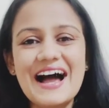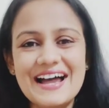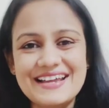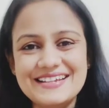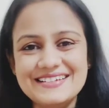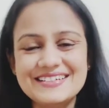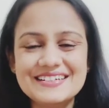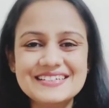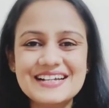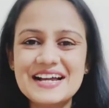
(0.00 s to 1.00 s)
Hi,
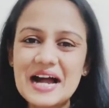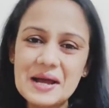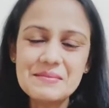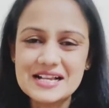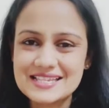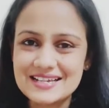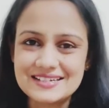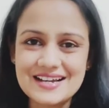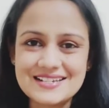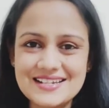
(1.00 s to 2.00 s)
I'm
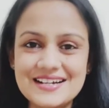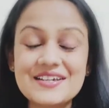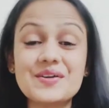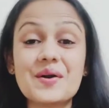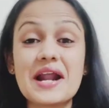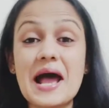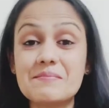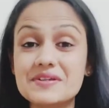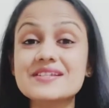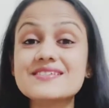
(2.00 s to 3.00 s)
Aastha Tatia, your
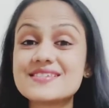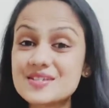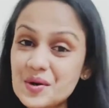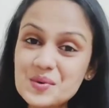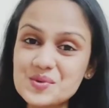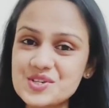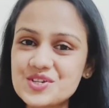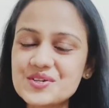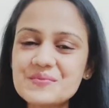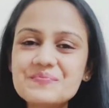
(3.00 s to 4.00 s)
happiness
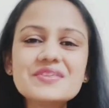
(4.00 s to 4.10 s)
coach.